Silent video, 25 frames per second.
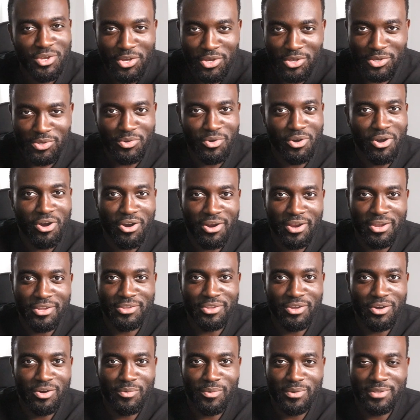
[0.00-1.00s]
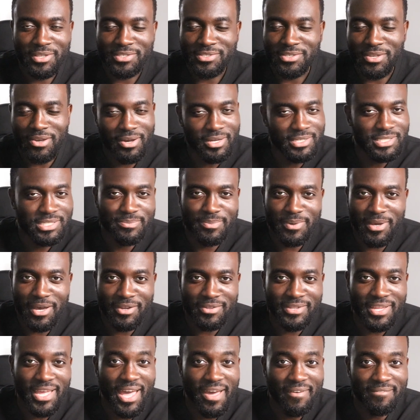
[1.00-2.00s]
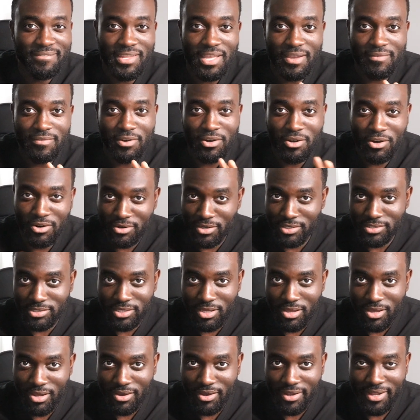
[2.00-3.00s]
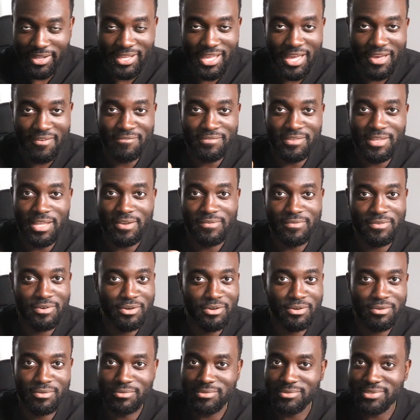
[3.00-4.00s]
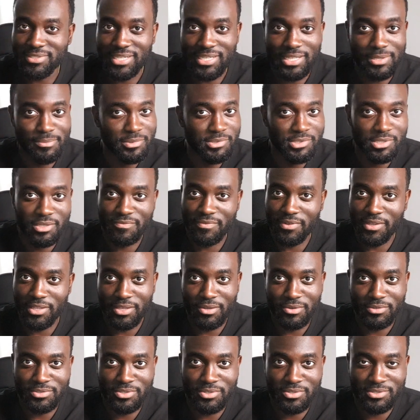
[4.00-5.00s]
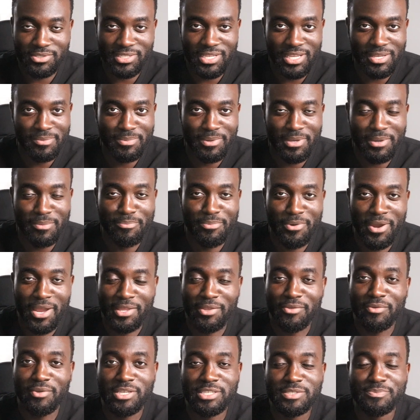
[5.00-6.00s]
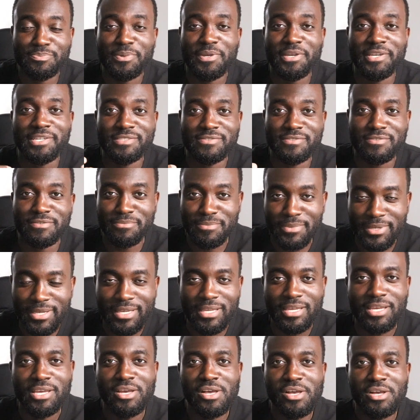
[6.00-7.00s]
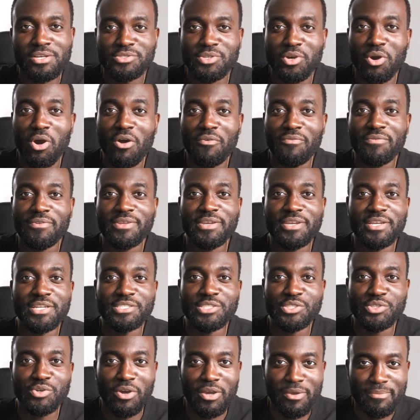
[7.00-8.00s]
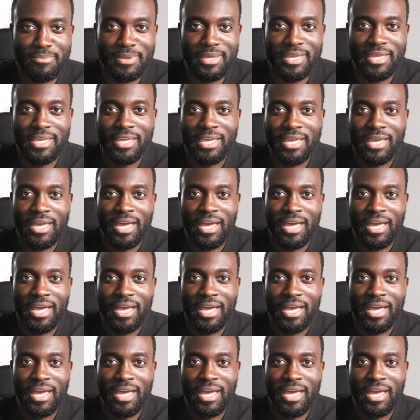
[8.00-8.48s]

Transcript: you already know what the song is about. I've never heard a song and I've never seen a music video, so this is gonna be a brand new experience for me. So hopefully you enjoy me